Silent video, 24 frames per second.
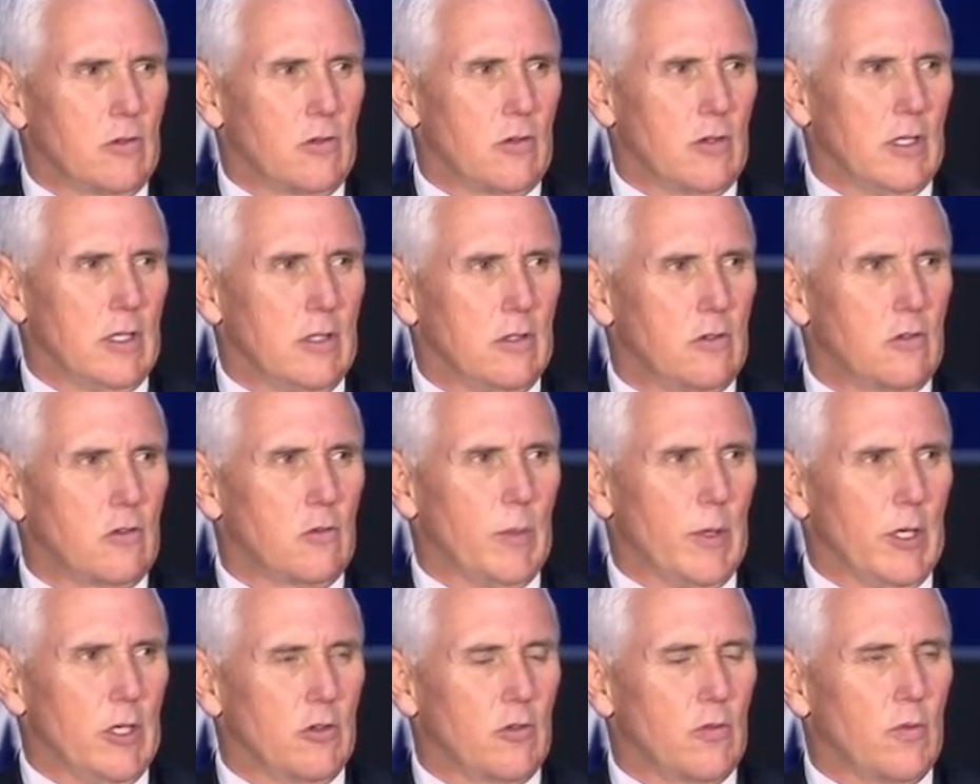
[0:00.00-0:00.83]
States
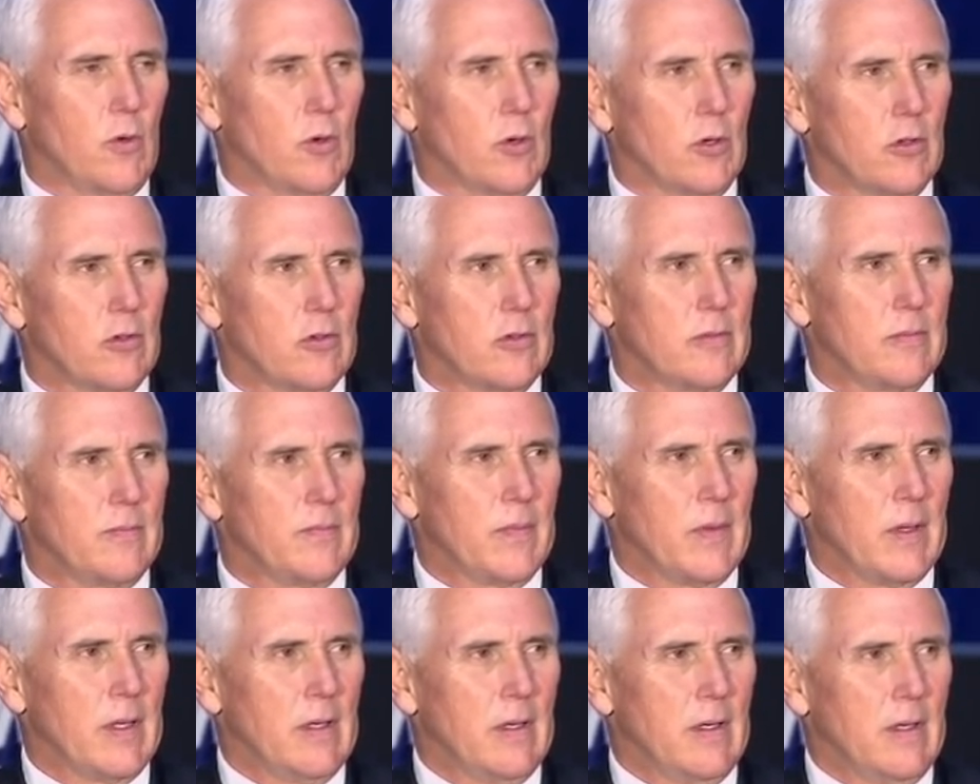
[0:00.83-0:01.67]
Space Force.
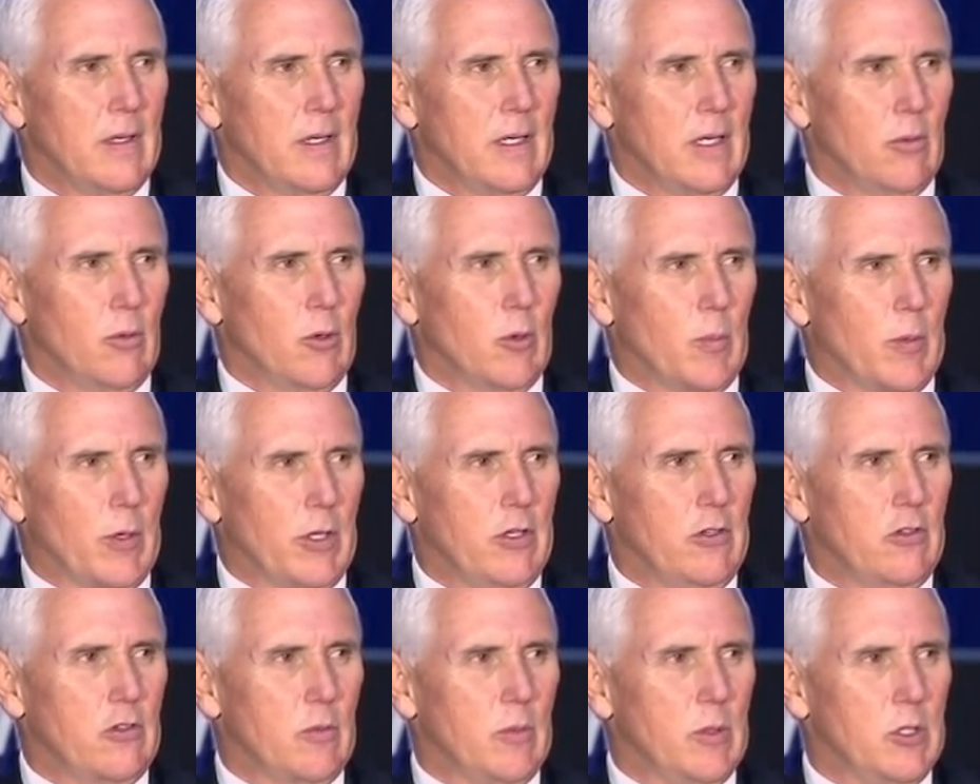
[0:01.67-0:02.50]
And we're
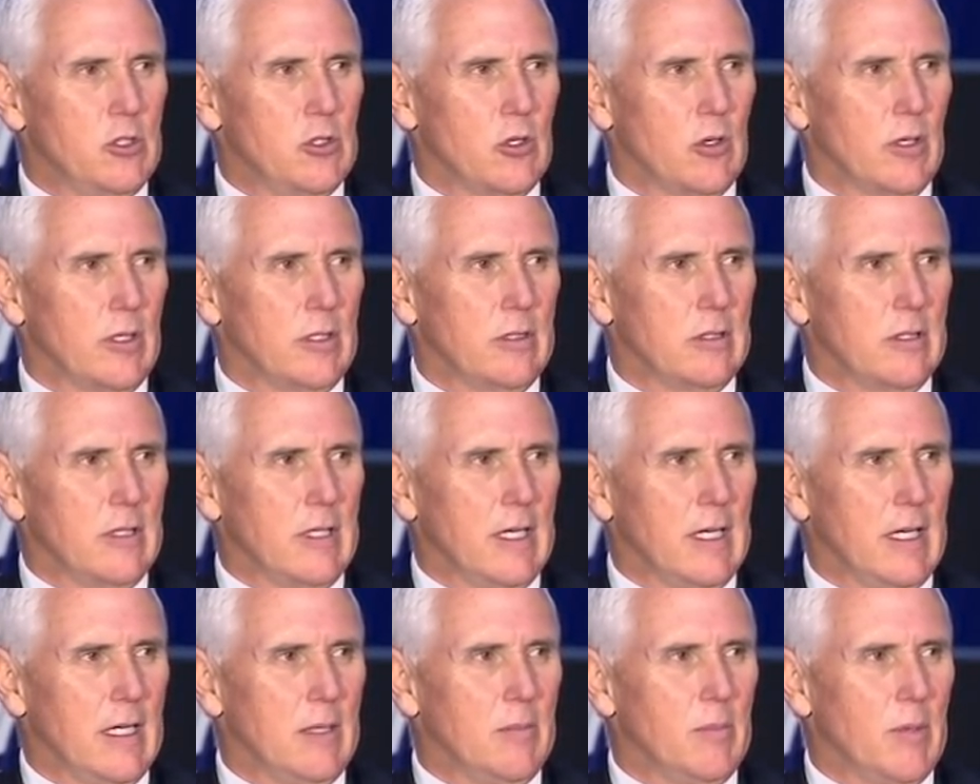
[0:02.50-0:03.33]
pleased to be joined
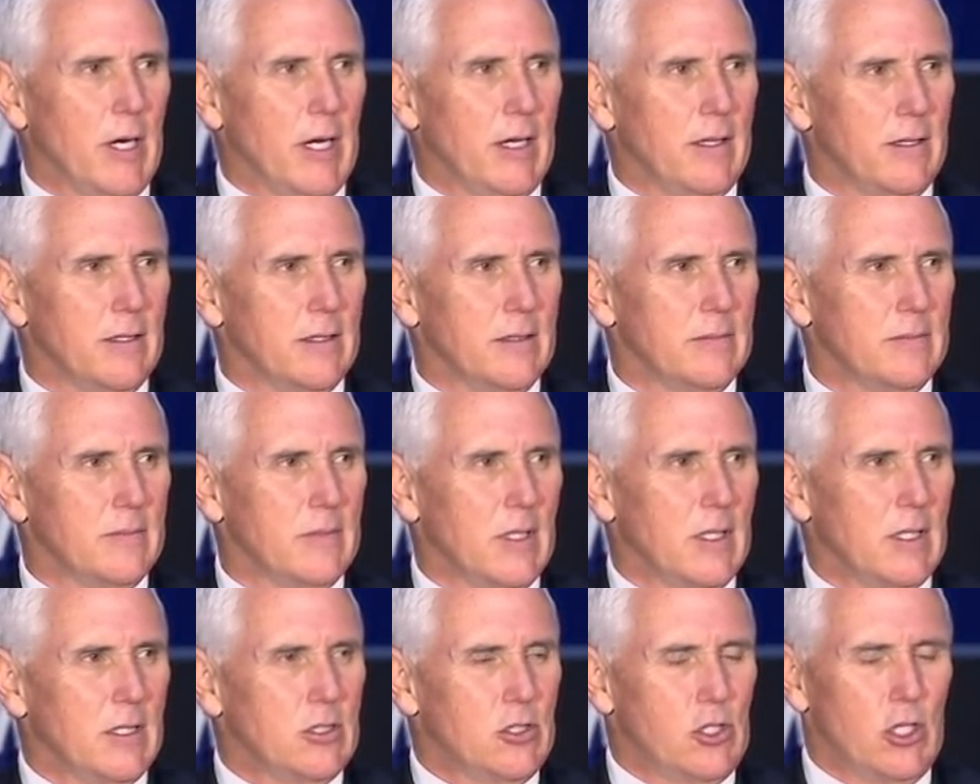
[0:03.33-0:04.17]
today by the
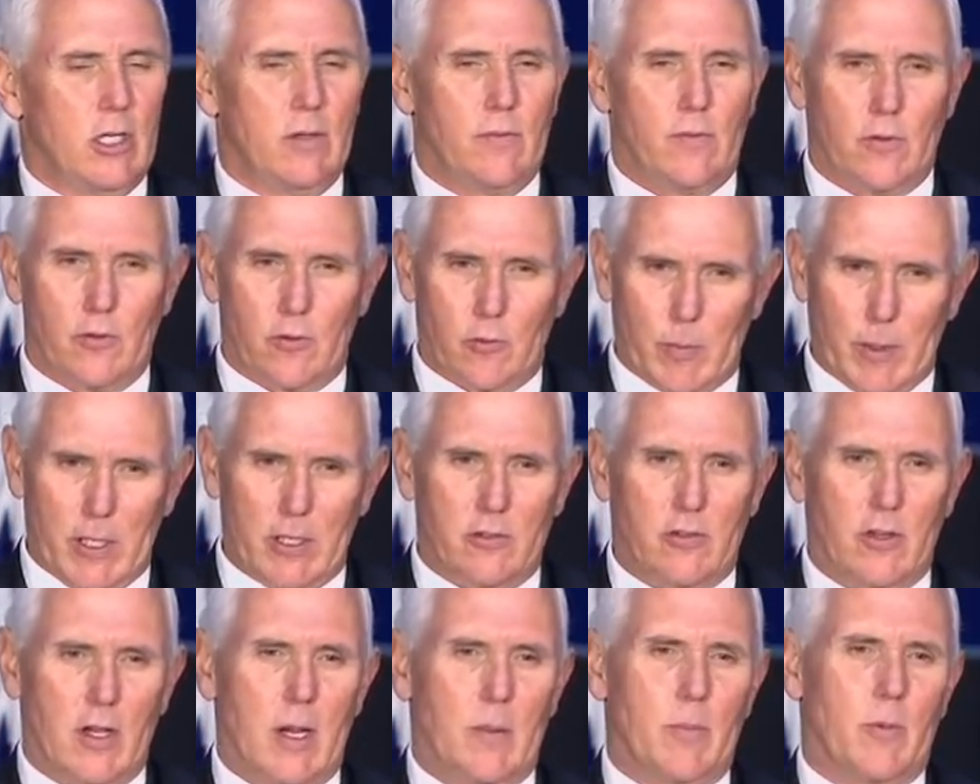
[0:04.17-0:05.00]
Chief of
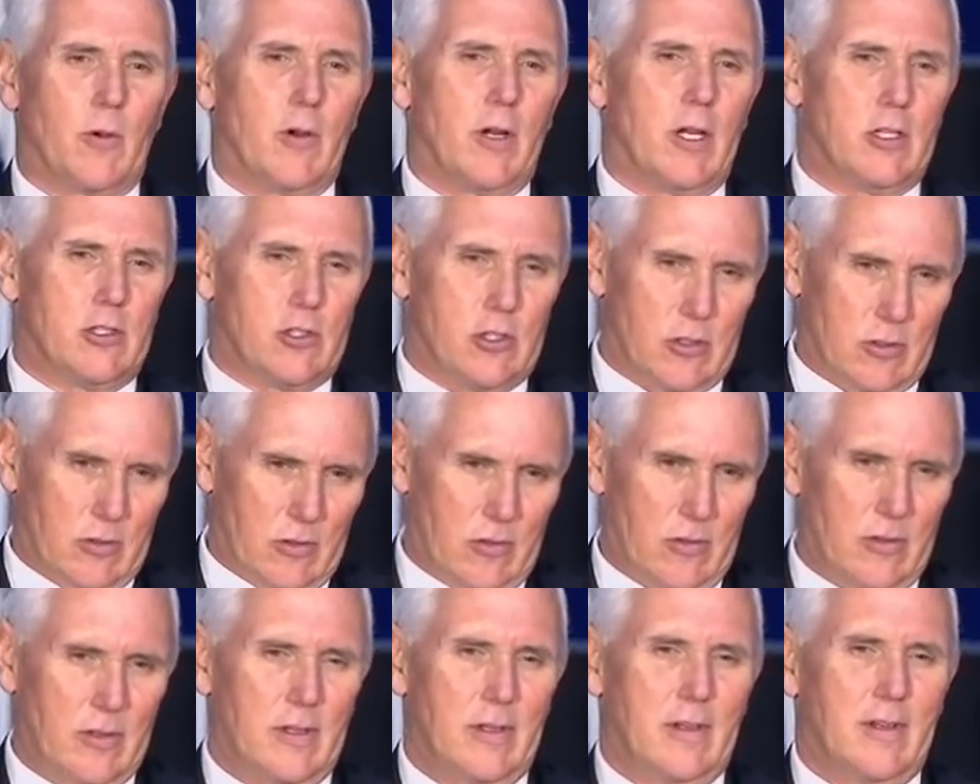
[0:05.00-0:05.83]
Space
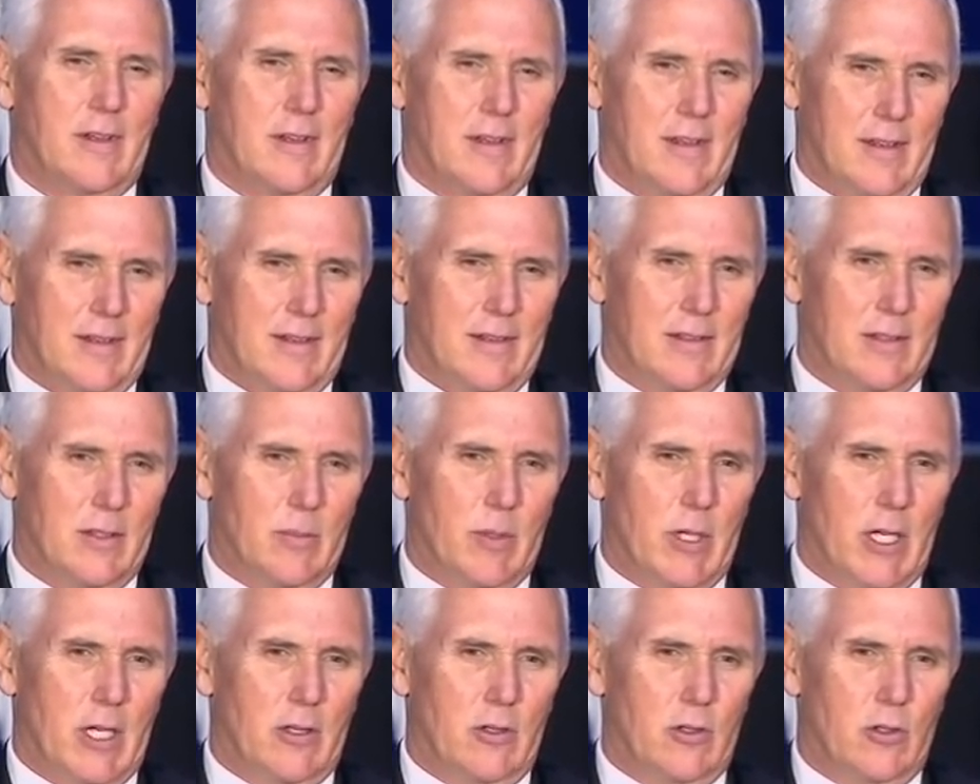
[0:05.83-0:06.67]
Operations, the
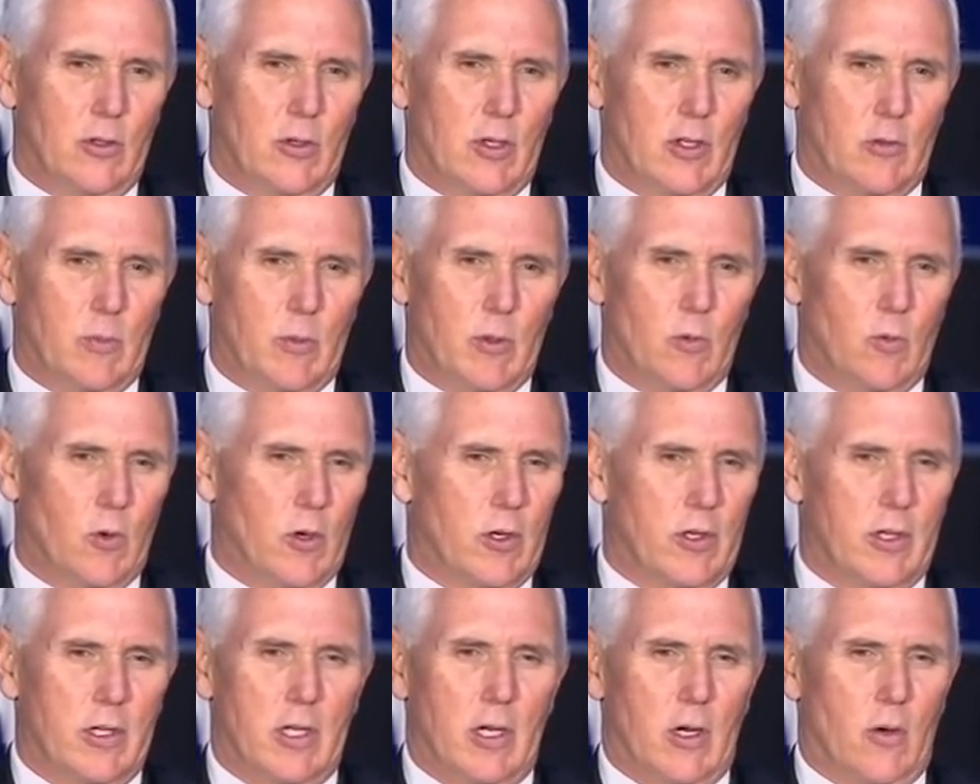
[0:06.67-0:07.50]
man who has been
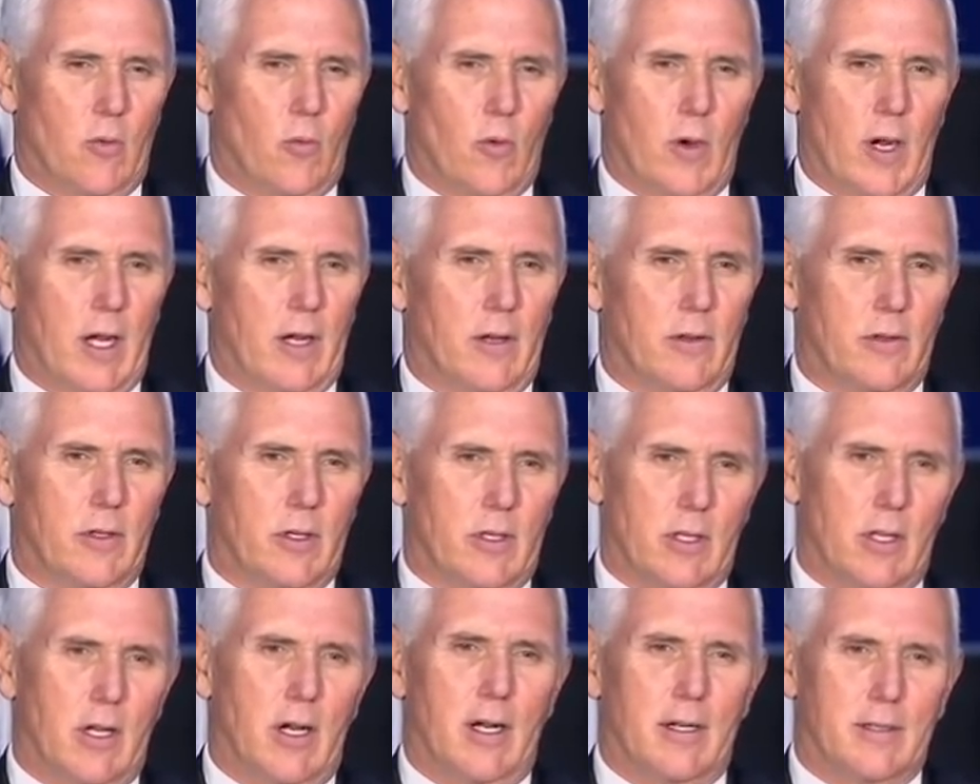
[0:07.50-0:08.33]
working around the
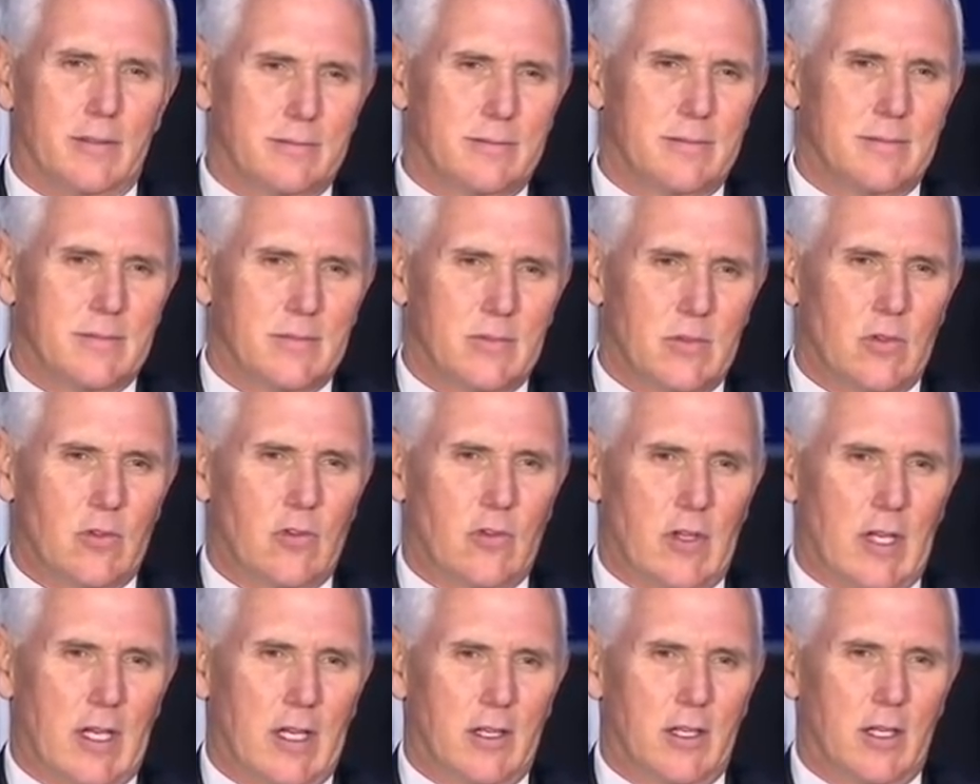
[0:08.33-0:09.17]
clock to
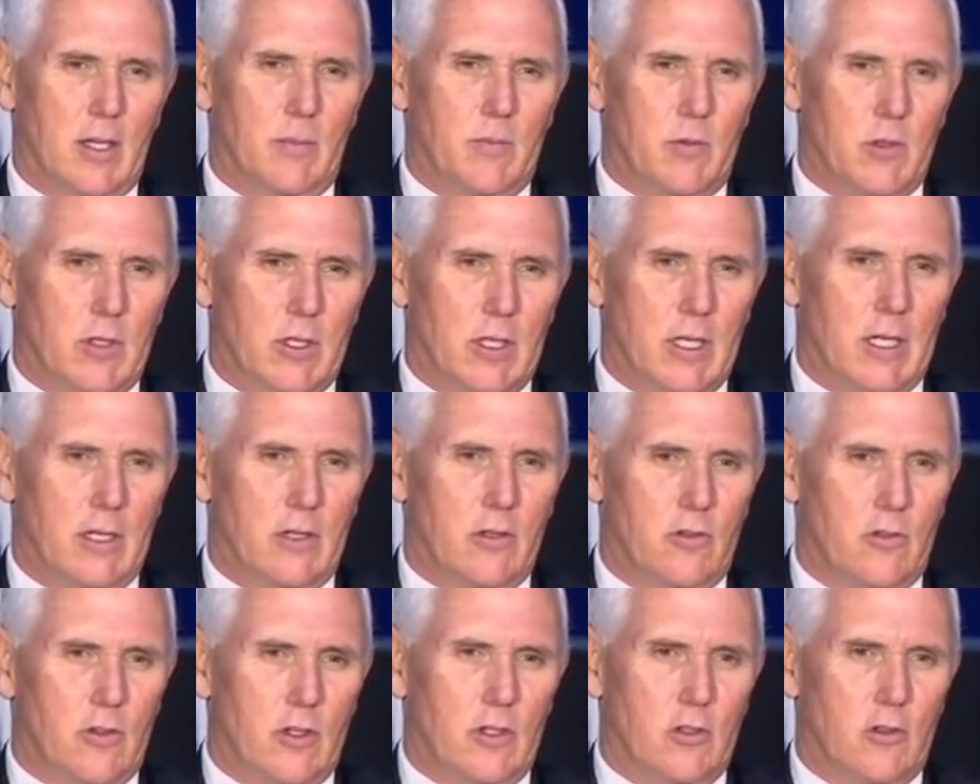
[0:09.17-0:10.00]
stand up the
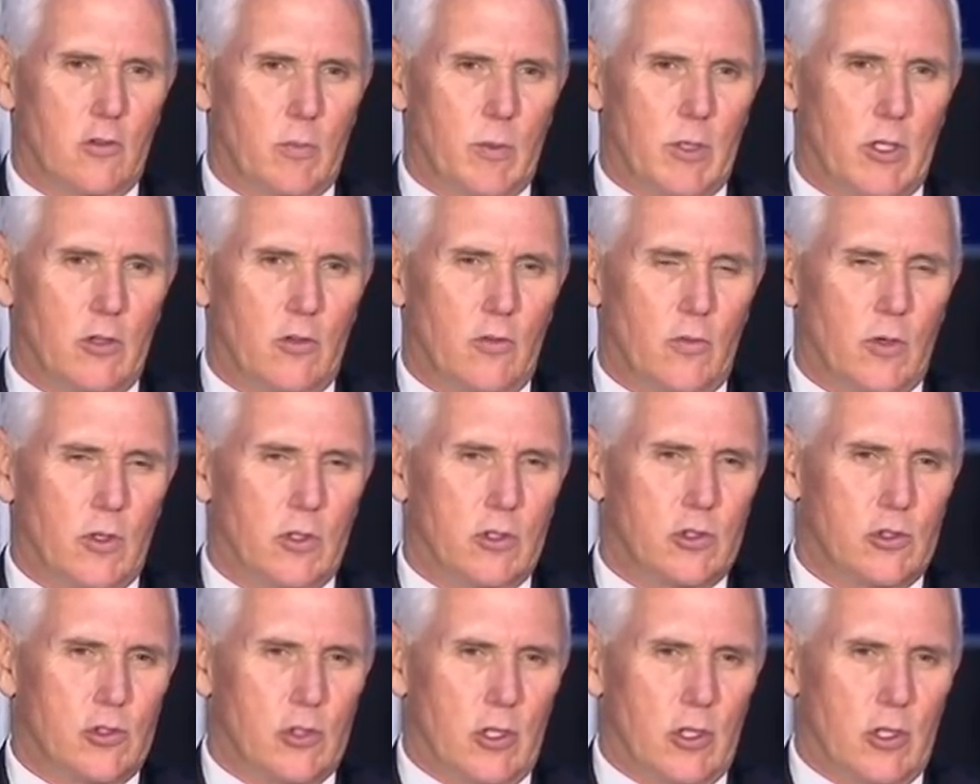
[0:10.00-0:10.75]
United States Space Force.